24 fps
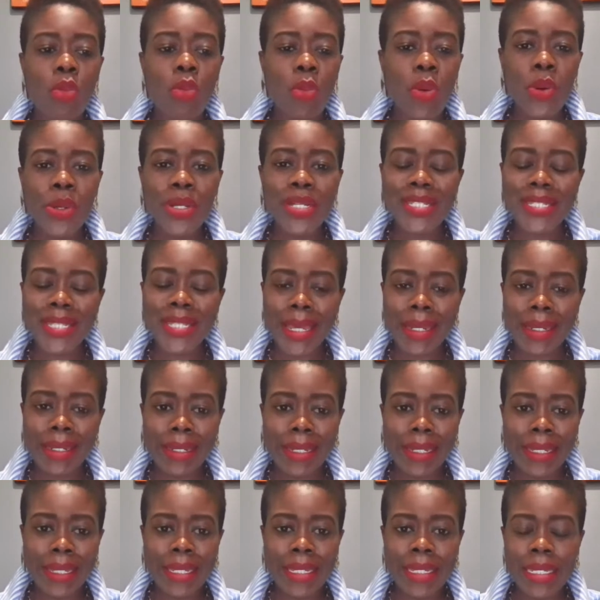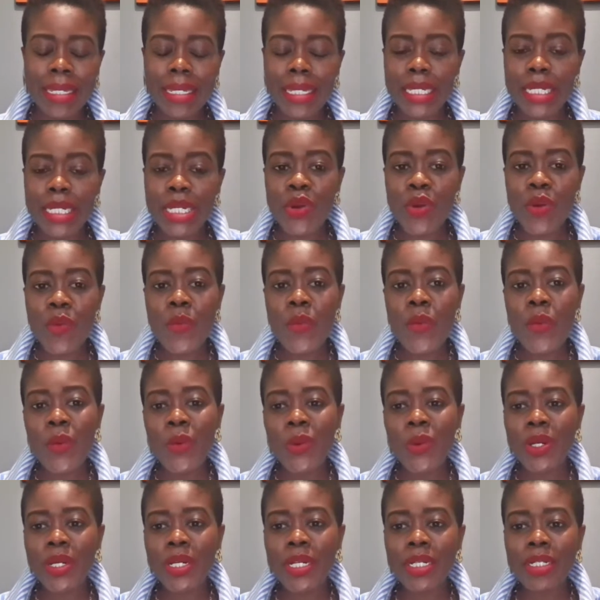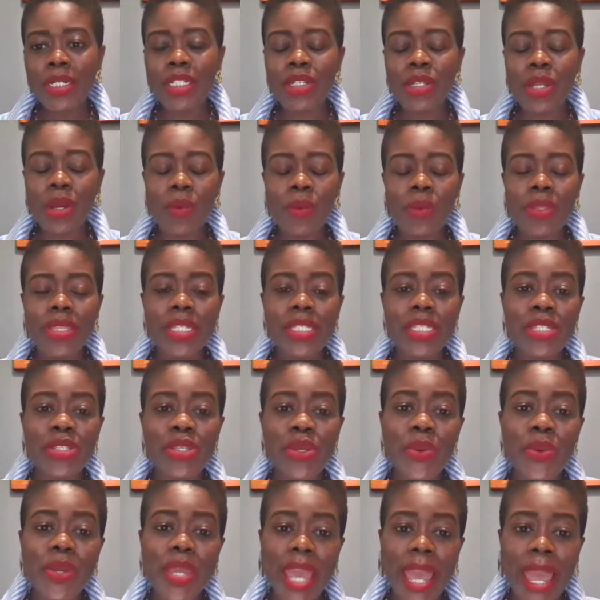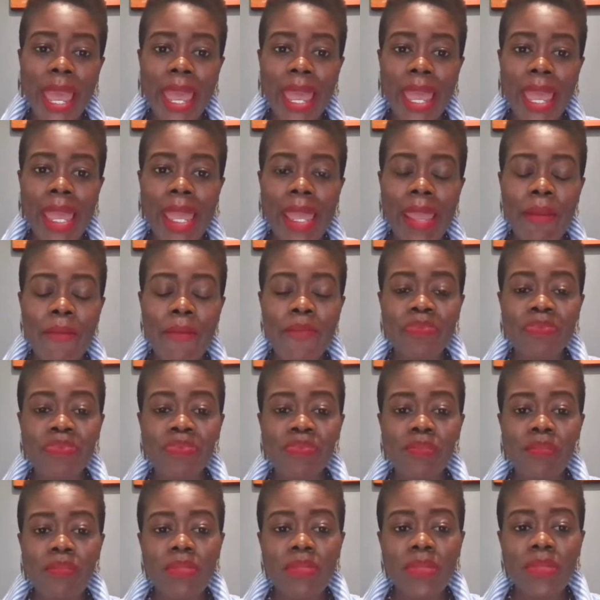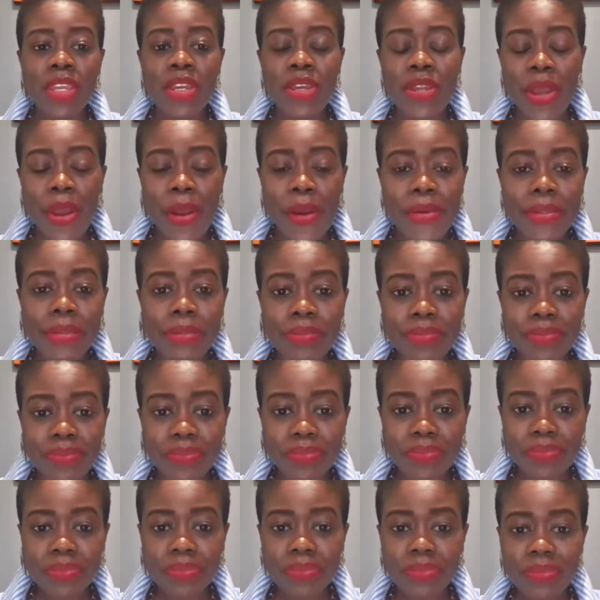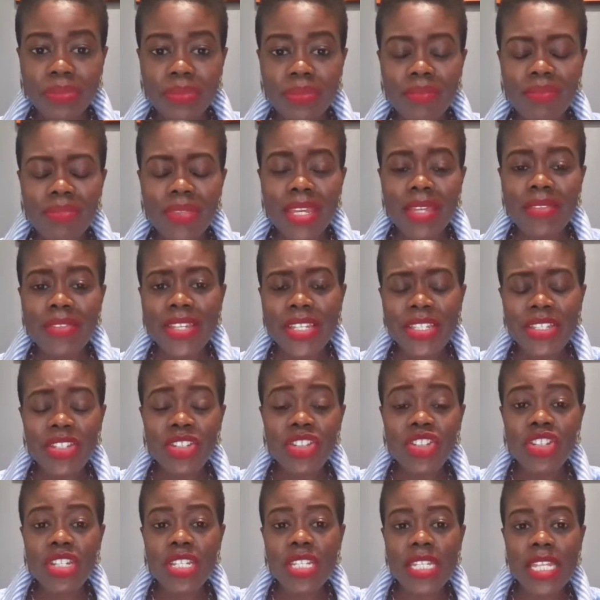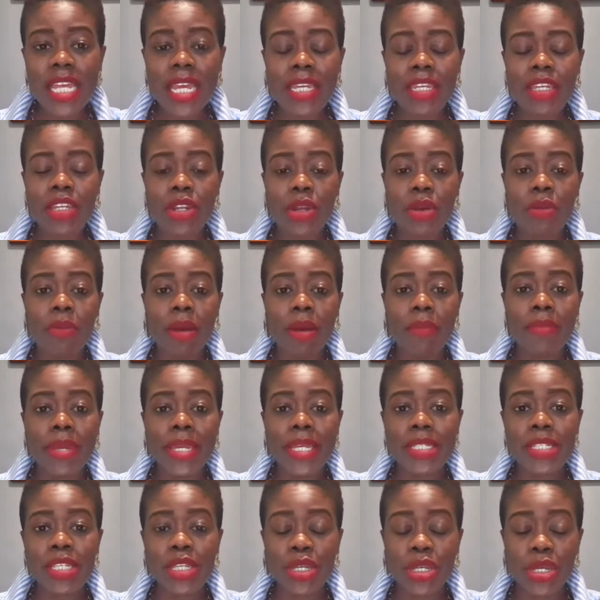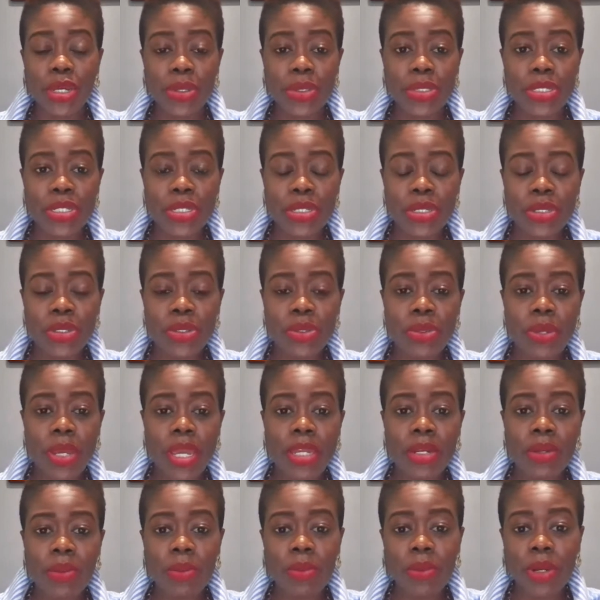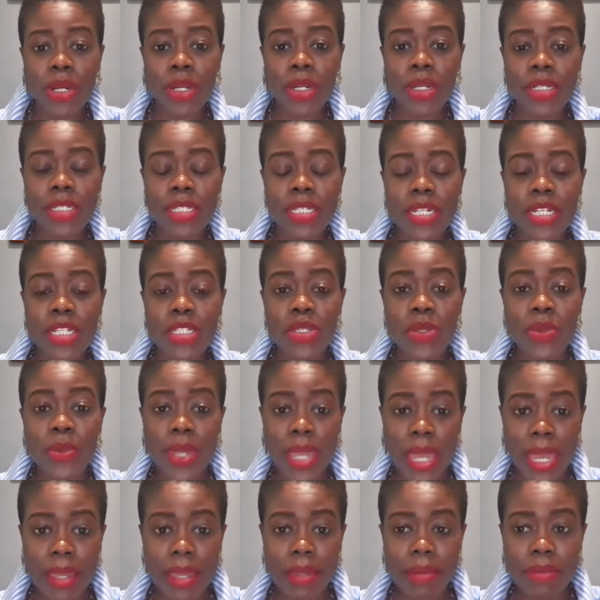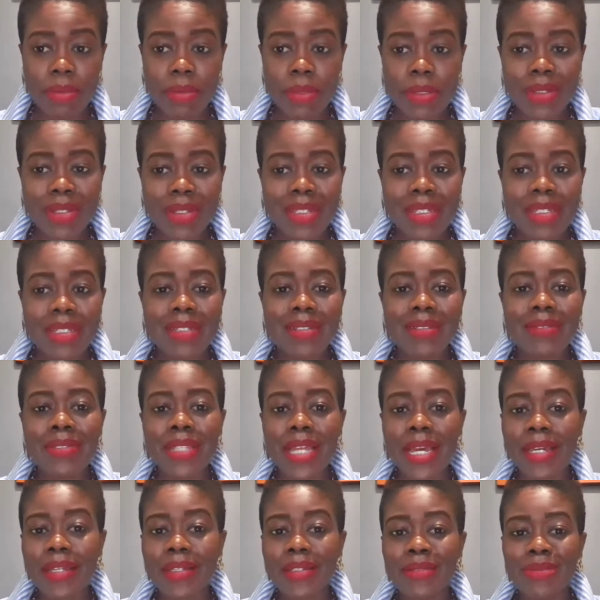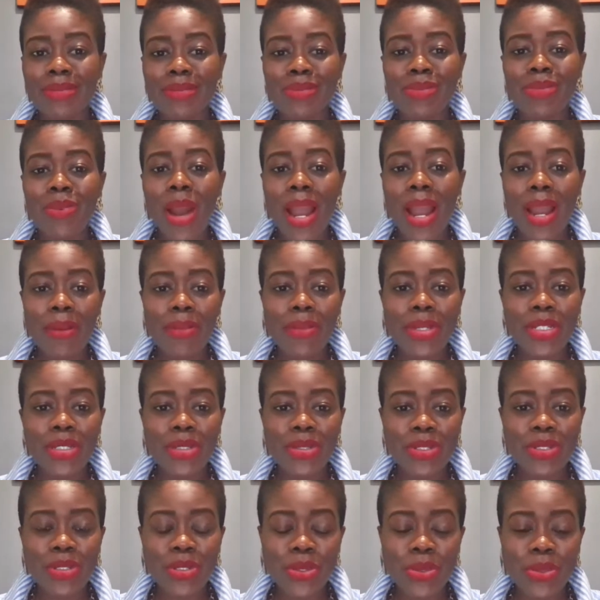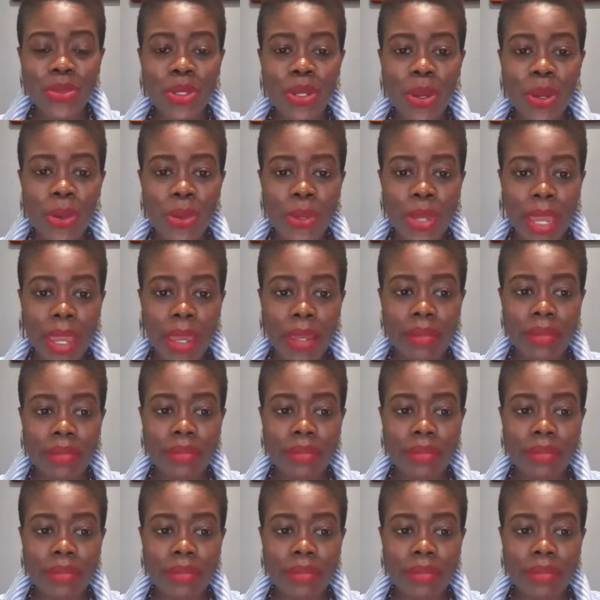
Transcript: more settling. No more. Well, this is okay. You know, this is just like, my basic go-to and it works and it's okay. Like, why are we just doing okay?